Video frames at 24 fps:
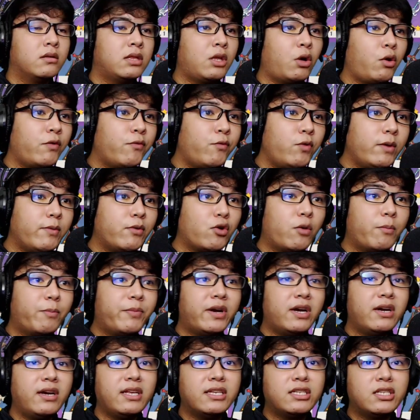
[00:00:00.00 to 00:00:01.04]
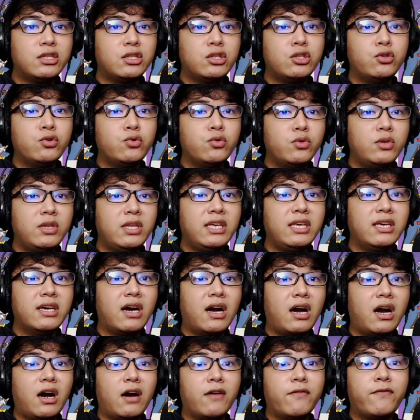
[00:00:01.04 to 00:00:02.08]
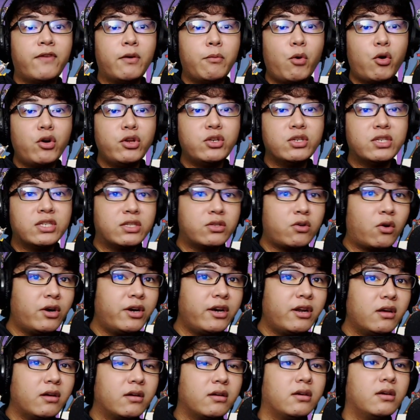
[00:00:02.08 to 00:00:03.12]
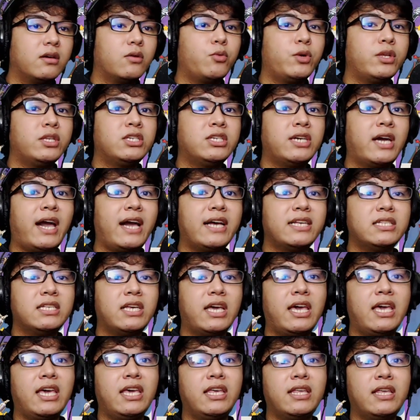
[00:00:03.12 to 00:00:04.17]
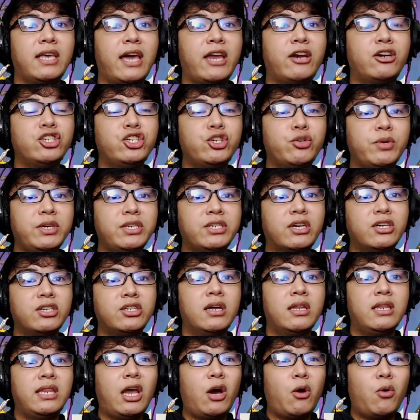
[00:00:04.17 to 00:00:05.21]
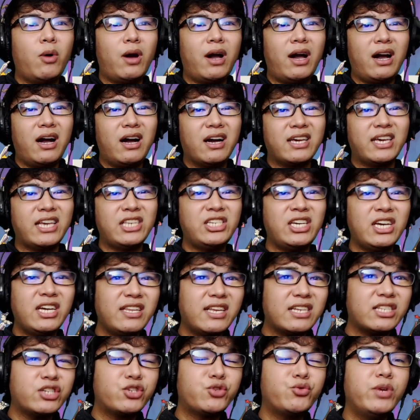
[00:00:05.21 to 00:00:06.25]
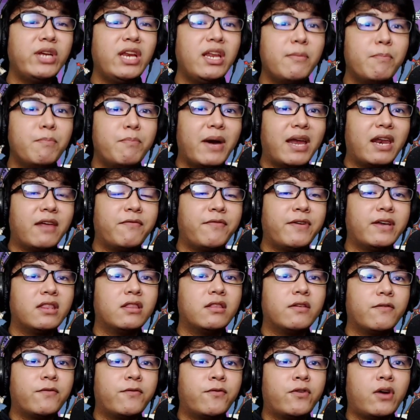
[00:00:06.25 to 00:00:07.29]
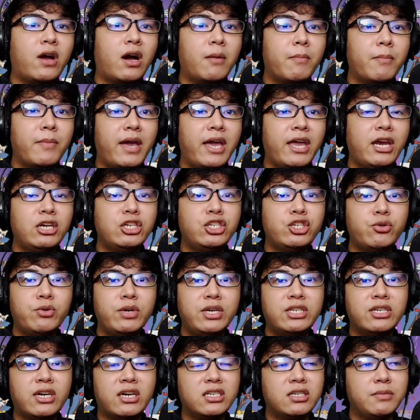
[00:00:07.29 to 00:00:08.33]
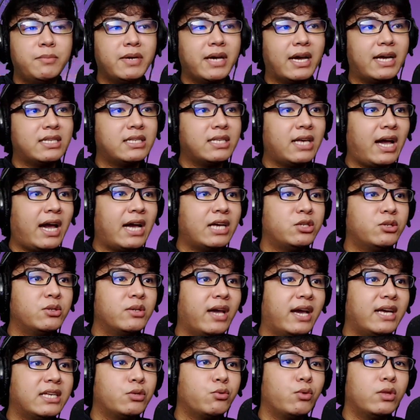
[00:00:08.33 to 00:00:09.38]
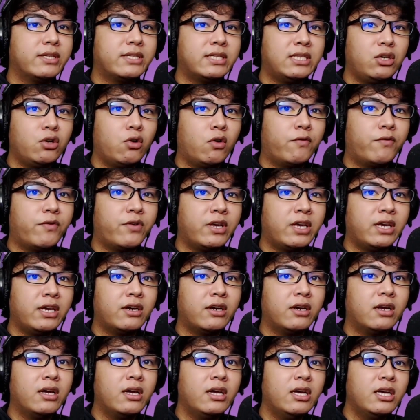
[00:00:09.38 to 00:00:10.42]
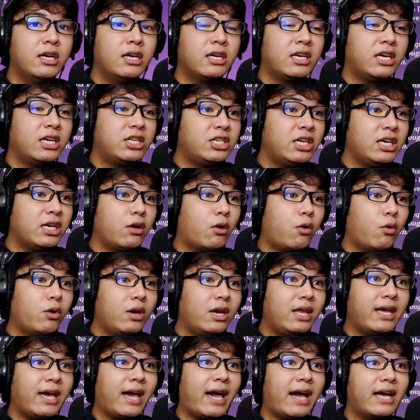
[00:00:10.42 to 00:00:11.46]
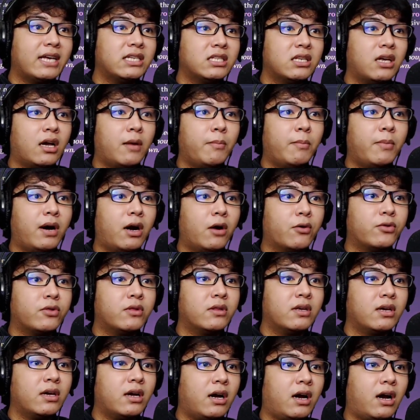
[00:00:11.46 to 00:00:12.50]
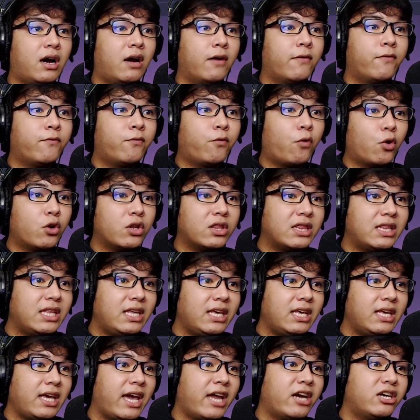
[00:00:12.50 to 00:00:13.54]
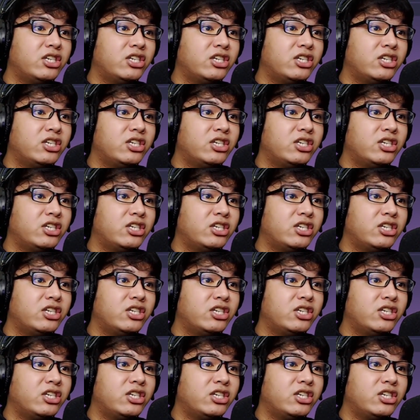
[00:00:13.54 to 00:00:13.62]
if we compare this to the Favonius Sword, which has a energy recharge. Now Keqing doesn't really benefit from energy recharge, because as you guys will see over here, Keqing only has about 40 energy